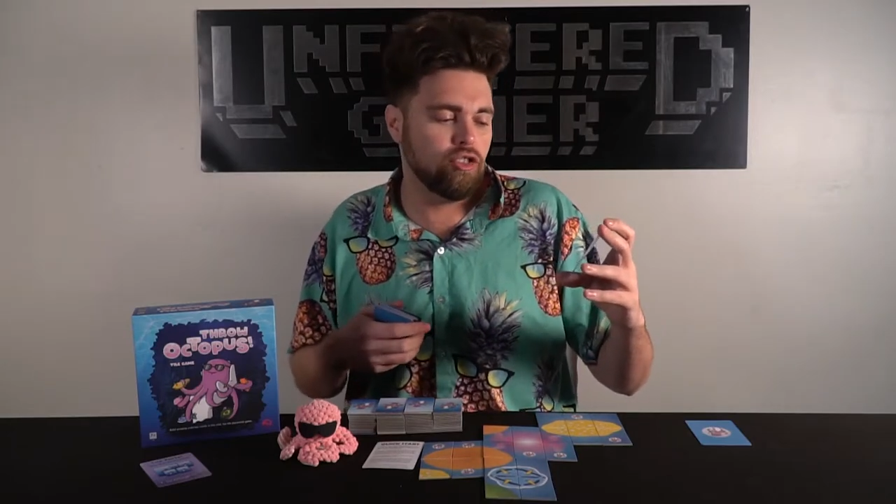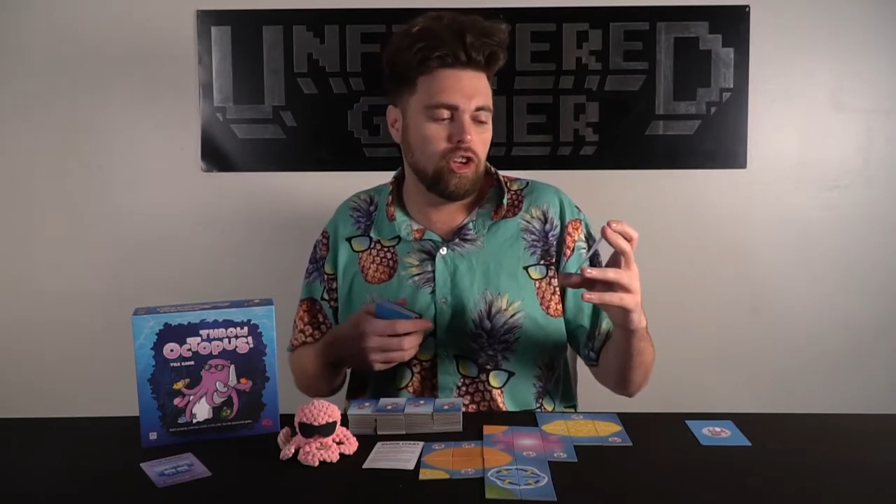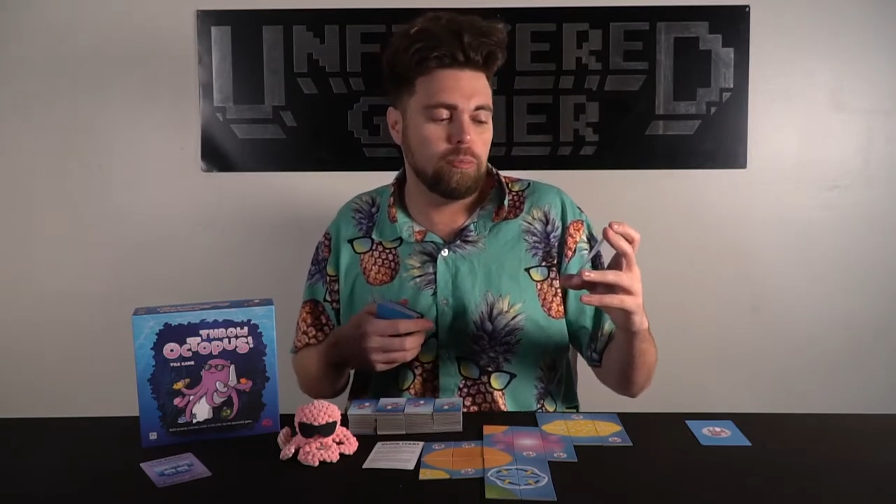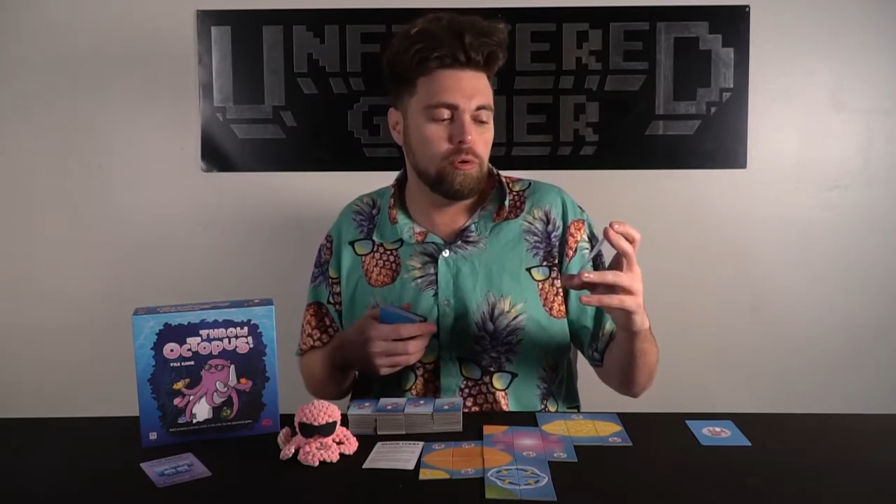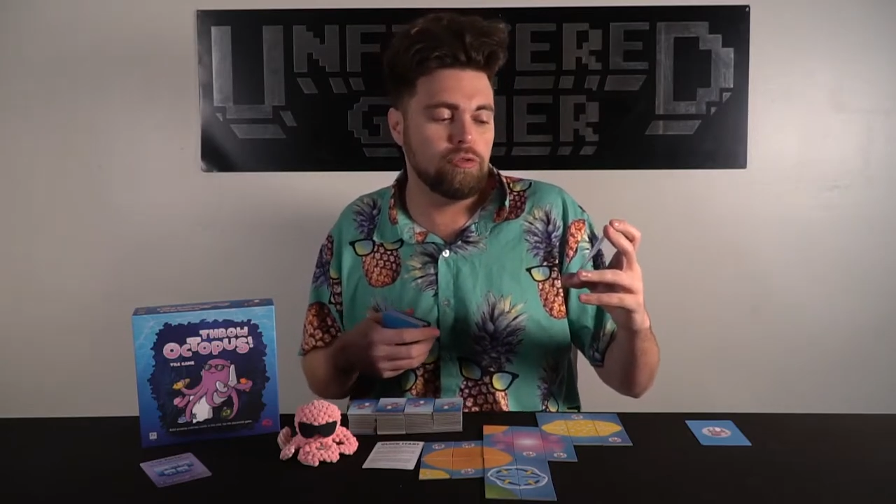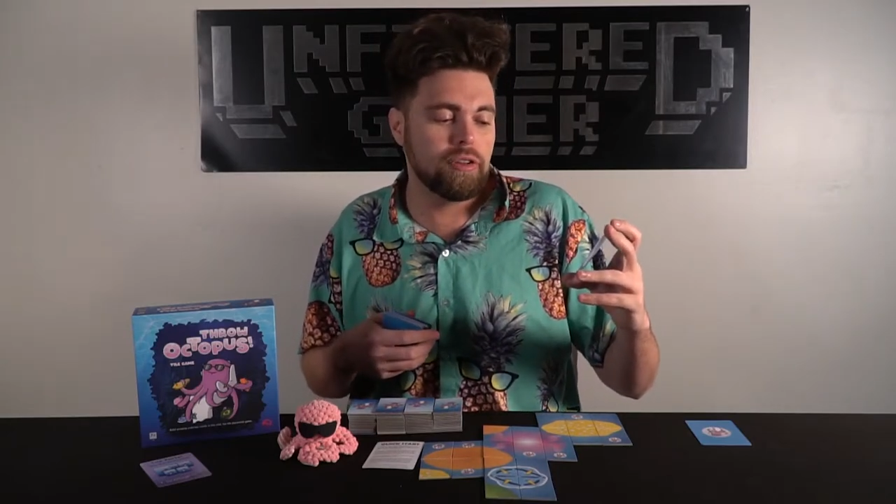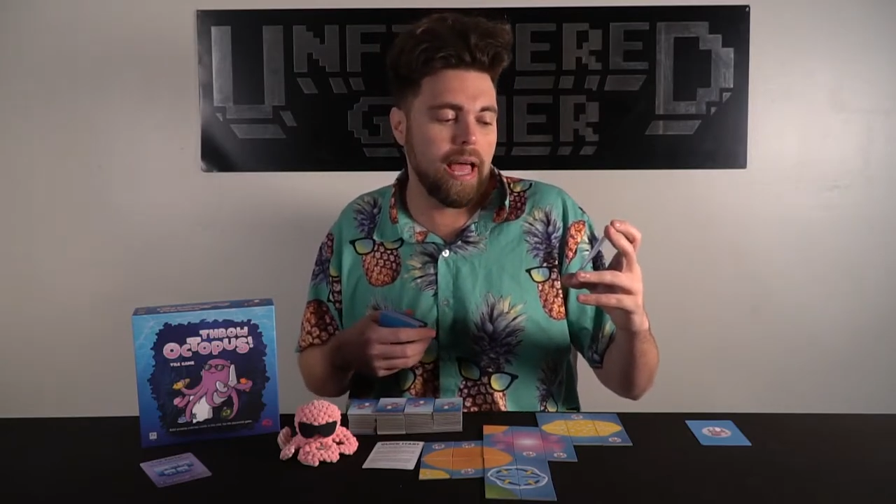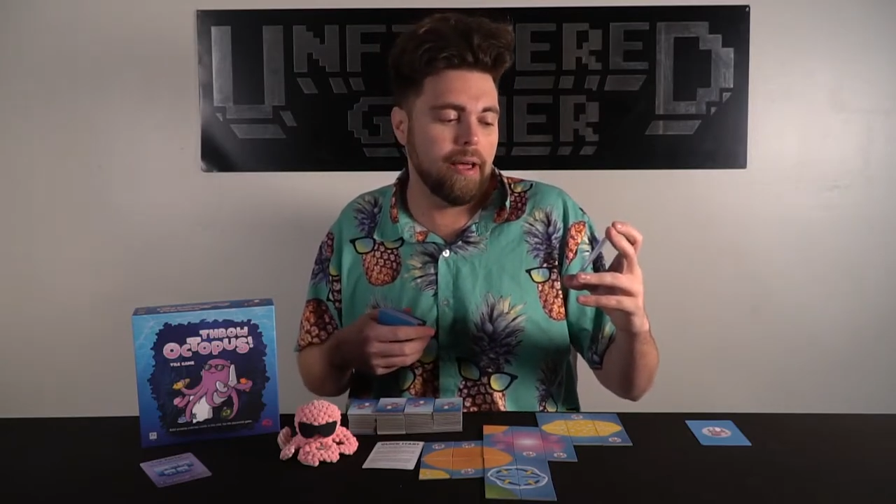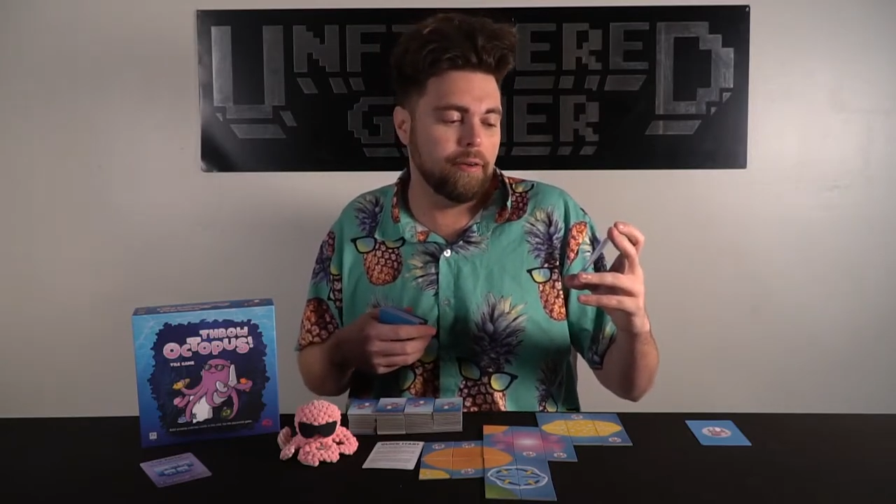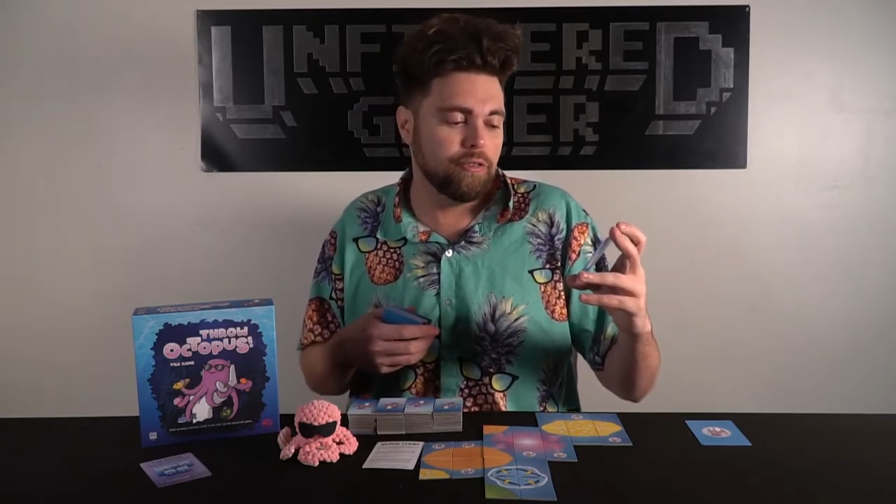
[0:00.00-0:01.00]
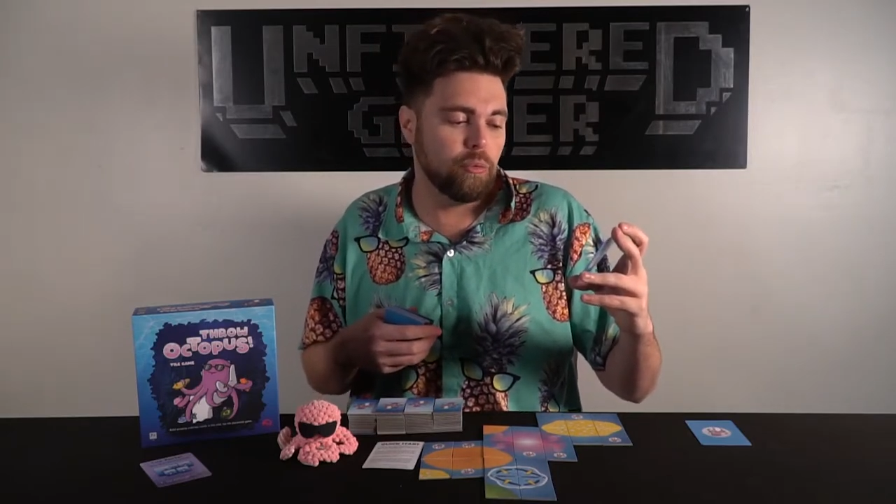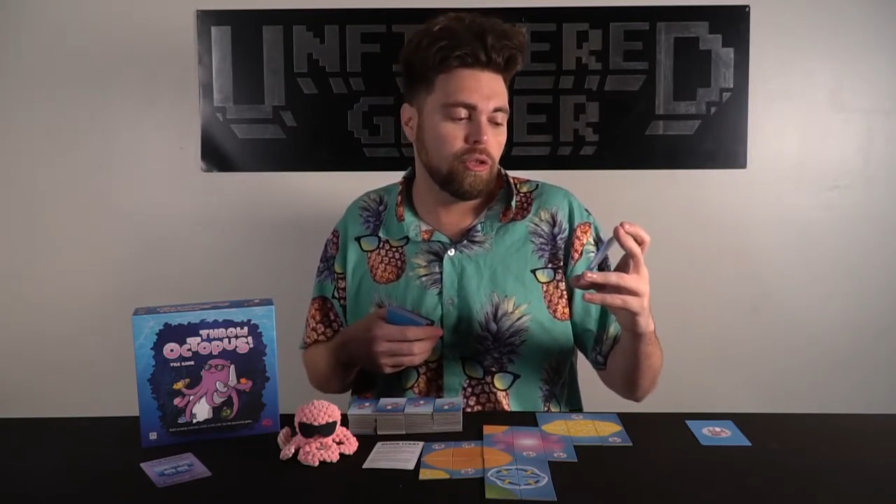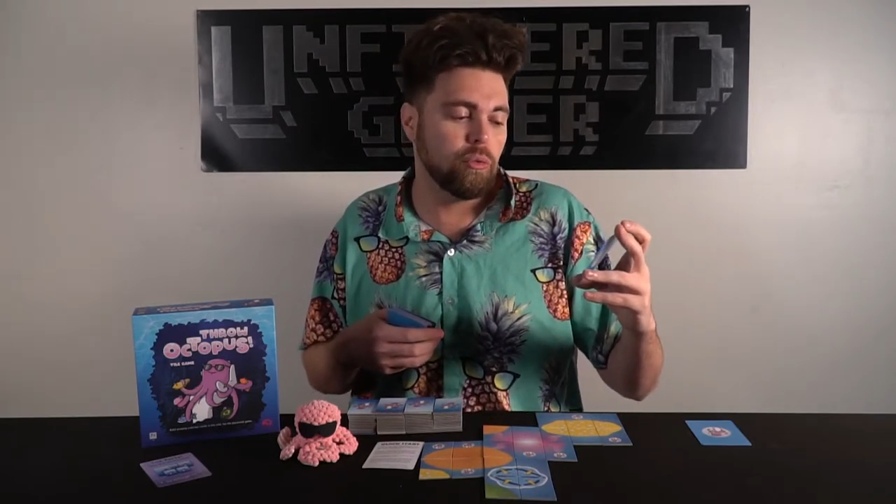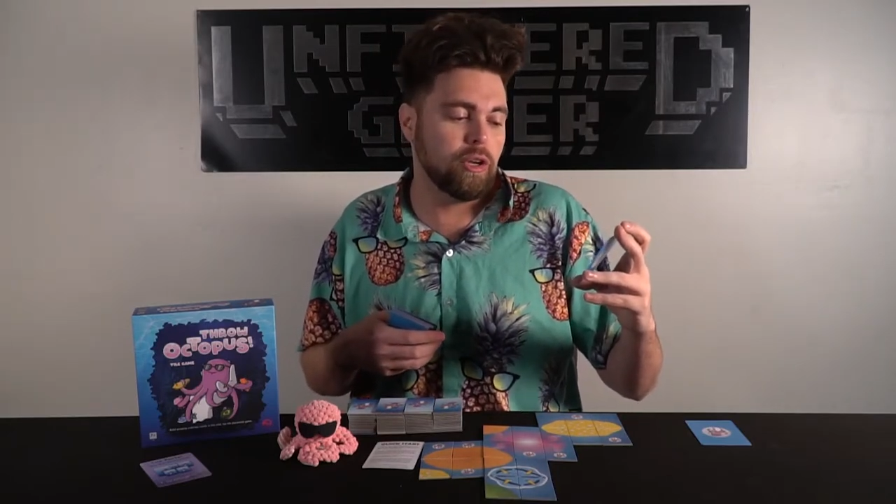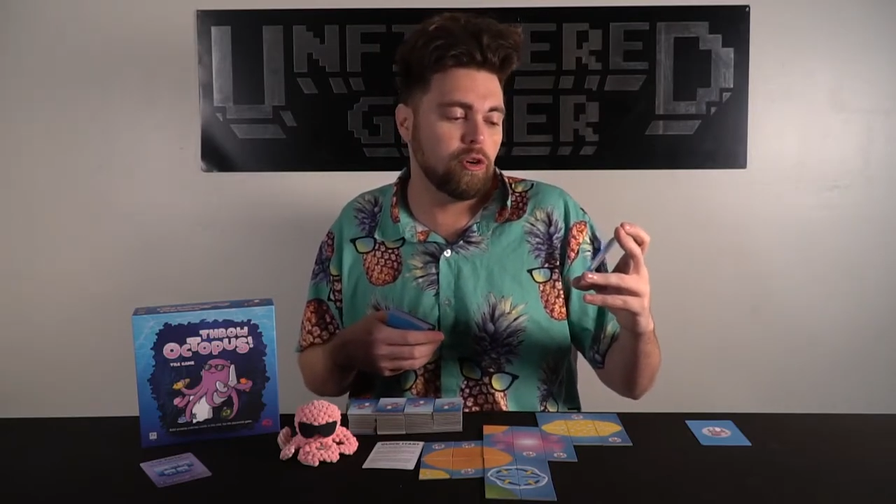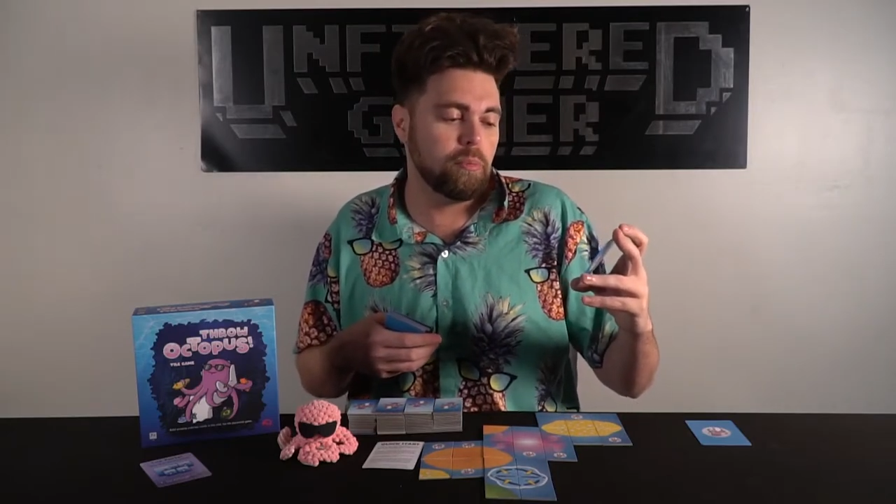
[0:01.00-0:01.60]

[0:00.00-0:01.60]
You can move tiles with green or